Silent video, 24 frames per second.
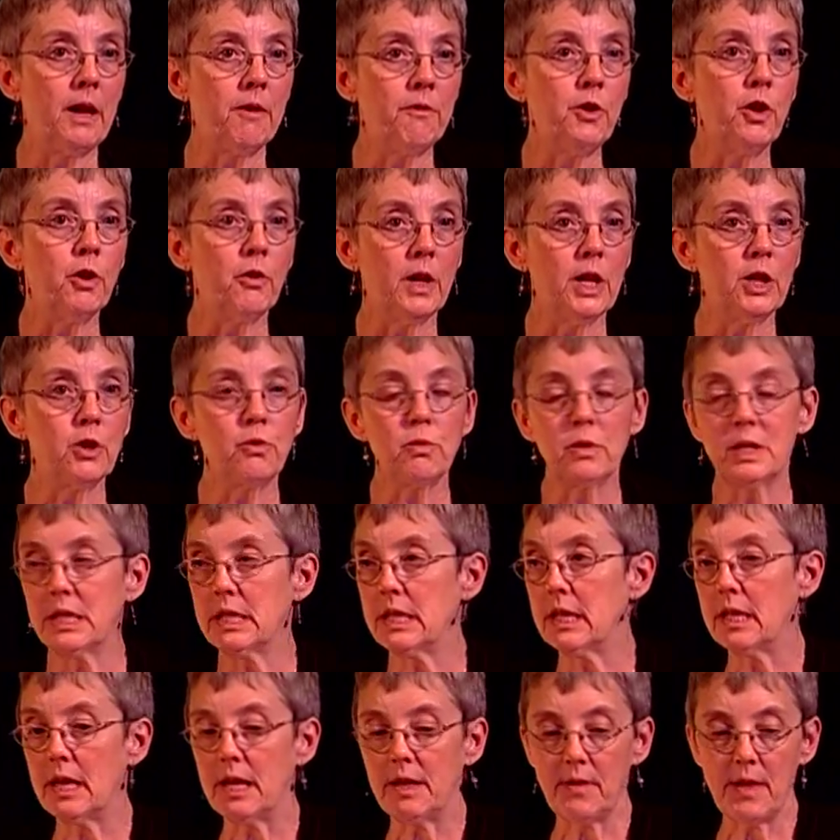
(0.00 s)
you're
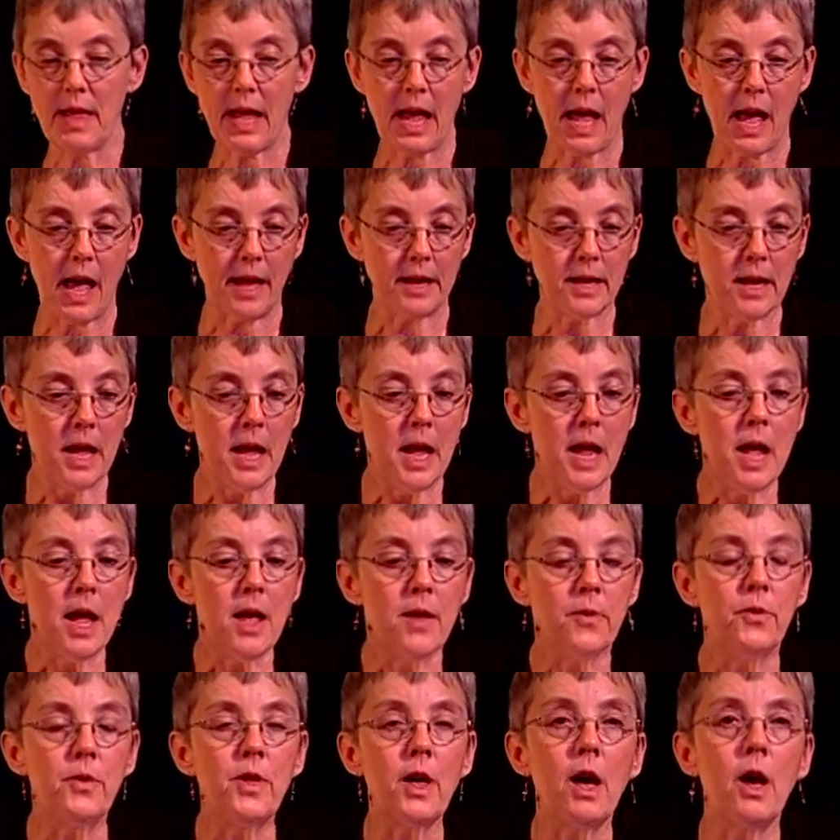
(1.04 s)
interested in that.
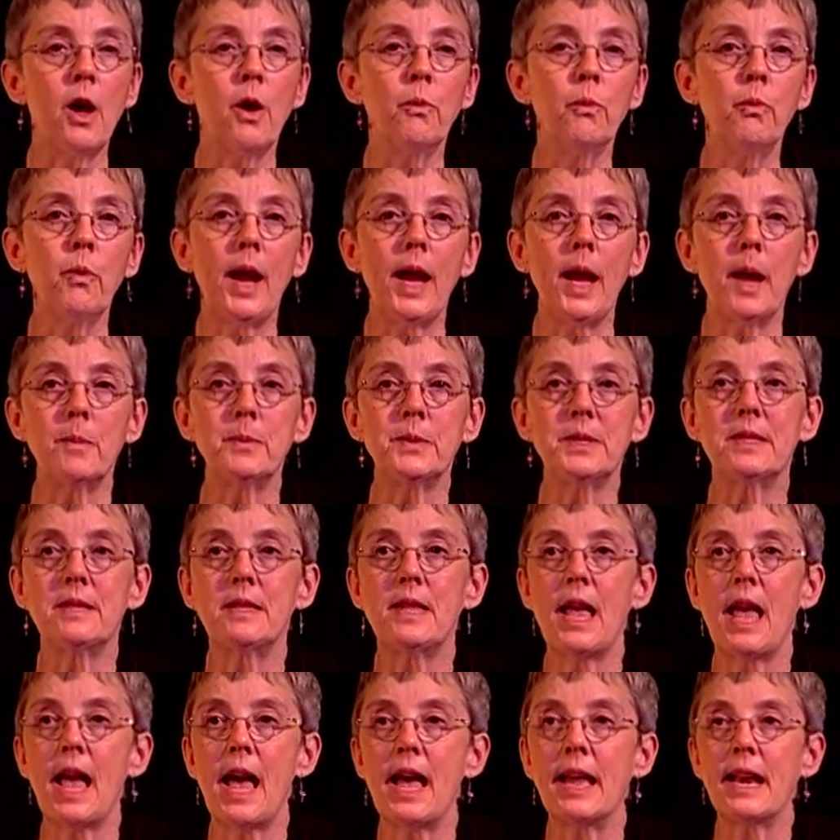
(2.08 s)
The ramps
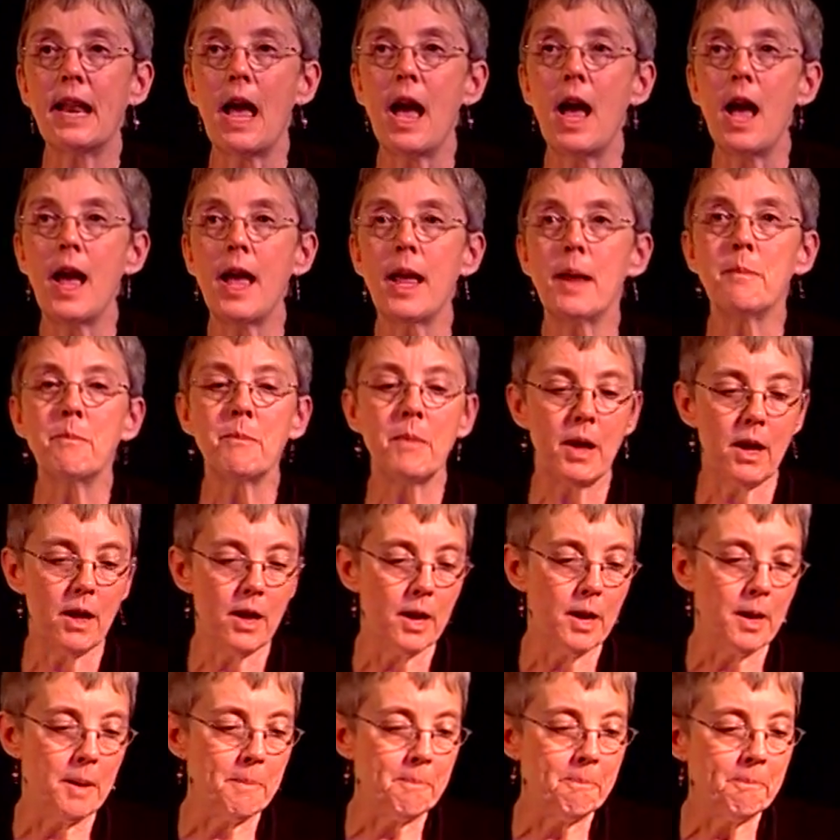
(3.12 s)
that
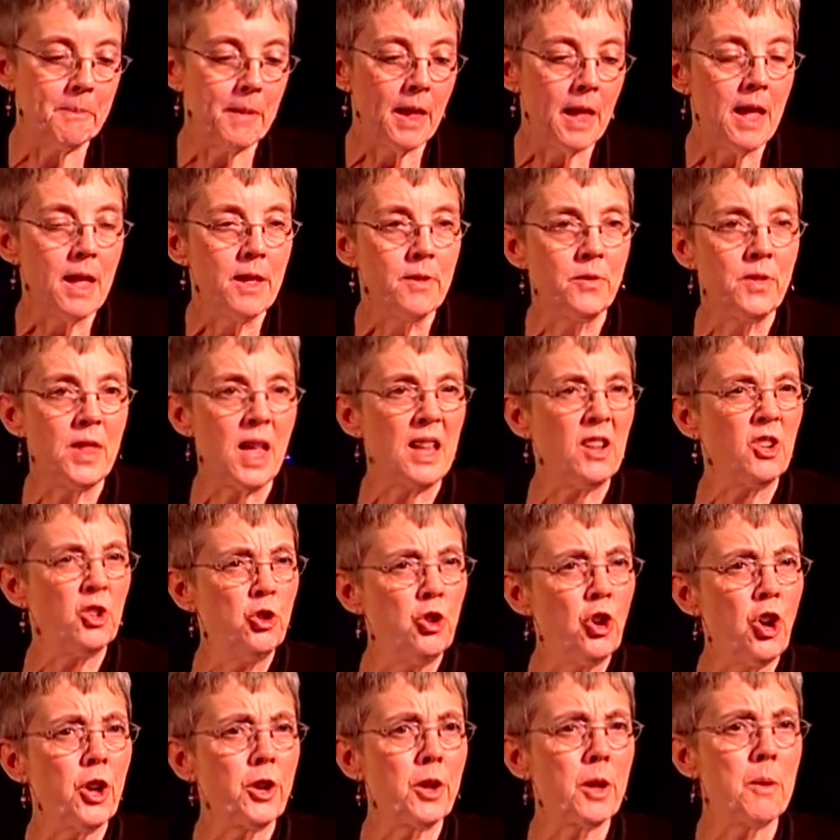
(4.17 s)
that
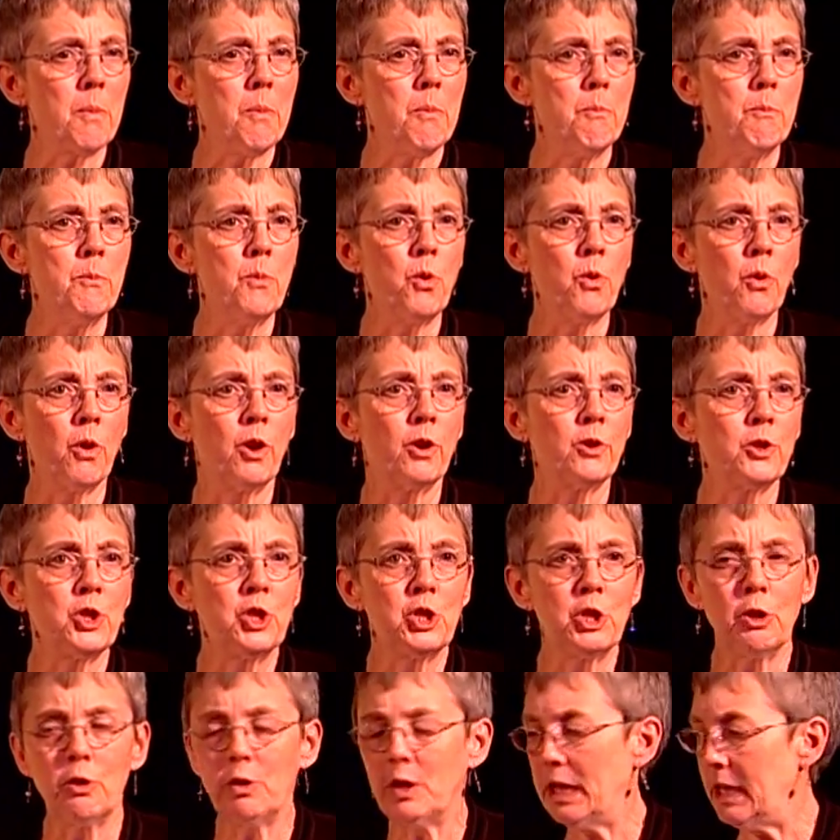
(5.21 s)
look more
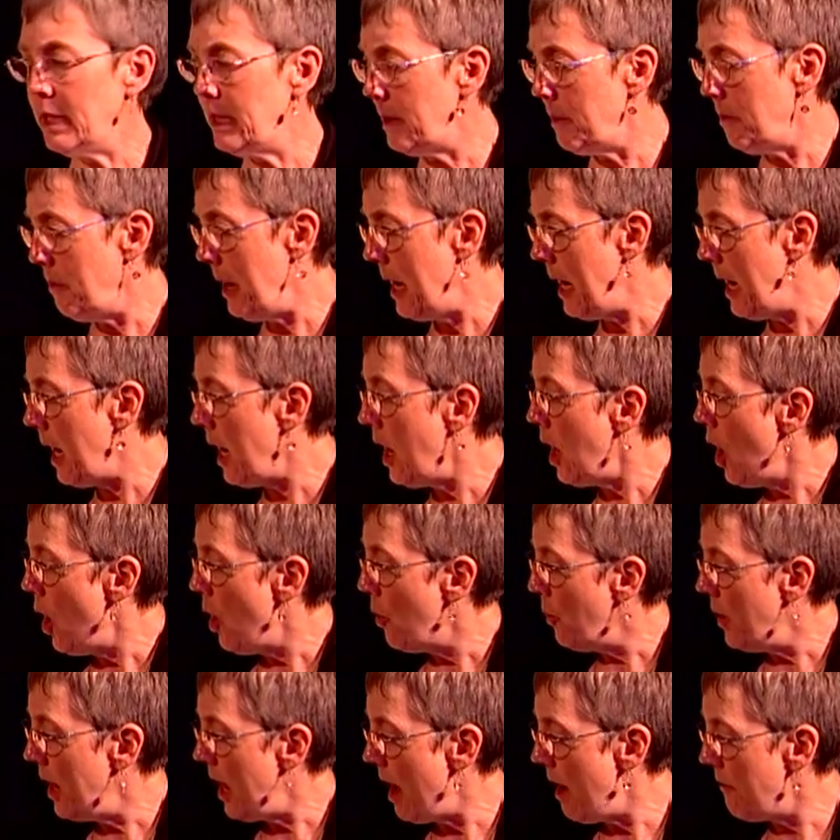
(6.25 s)
sturdy to me,
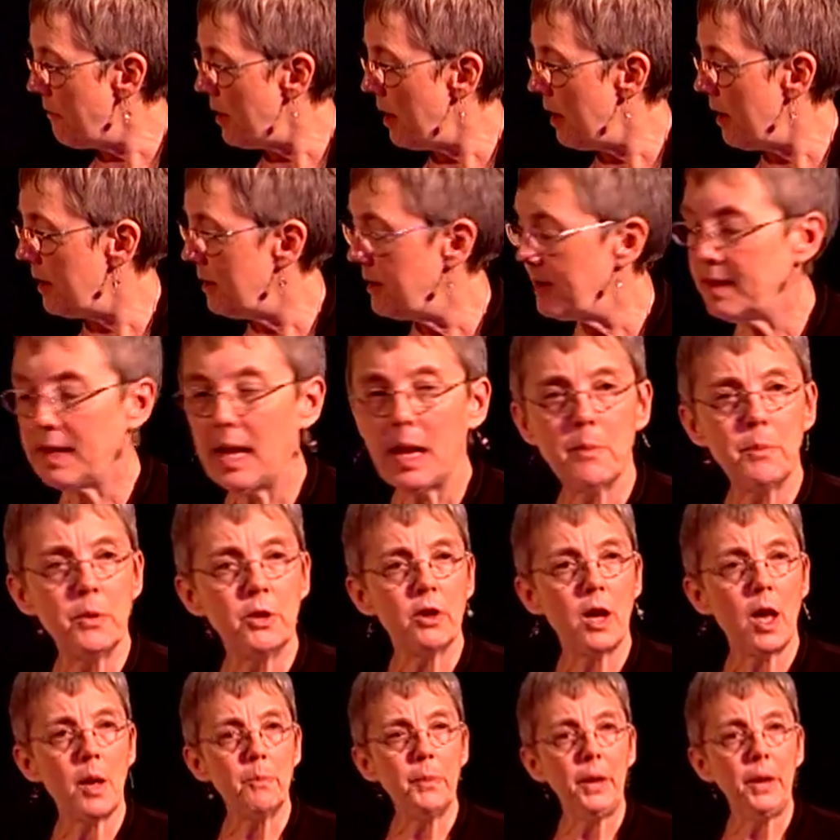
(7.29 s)
we have a sample up